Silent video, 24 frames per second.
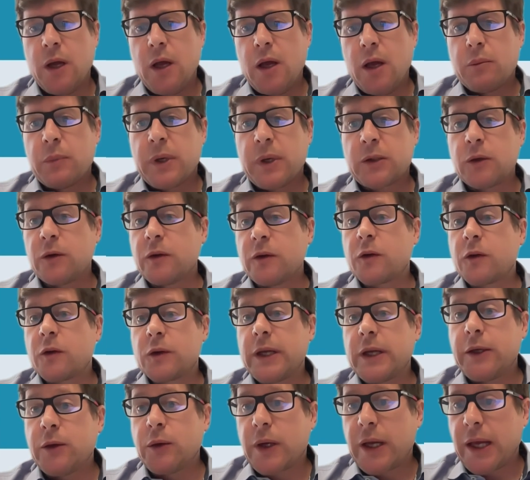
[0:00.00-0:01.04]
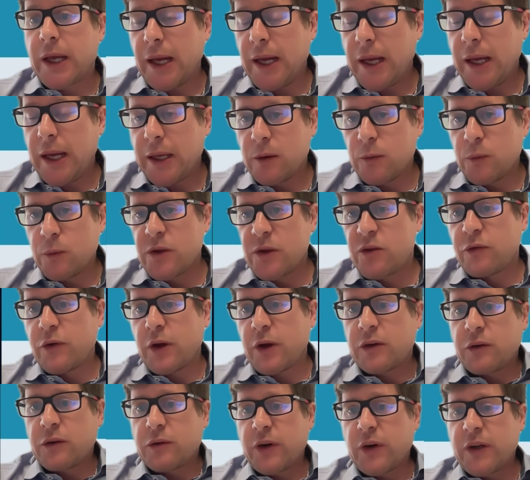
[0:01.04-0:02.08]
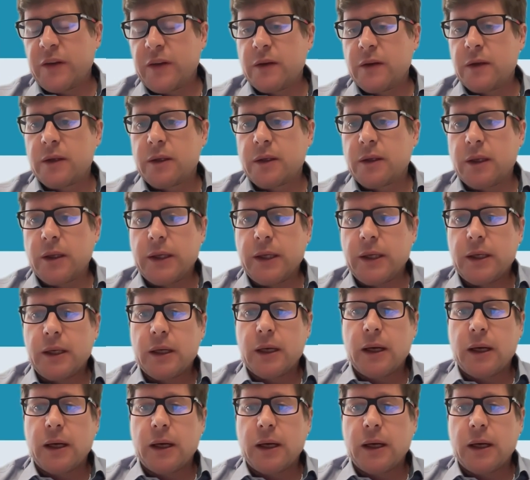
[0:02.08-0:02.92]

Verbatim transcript: but also the UK, which very recently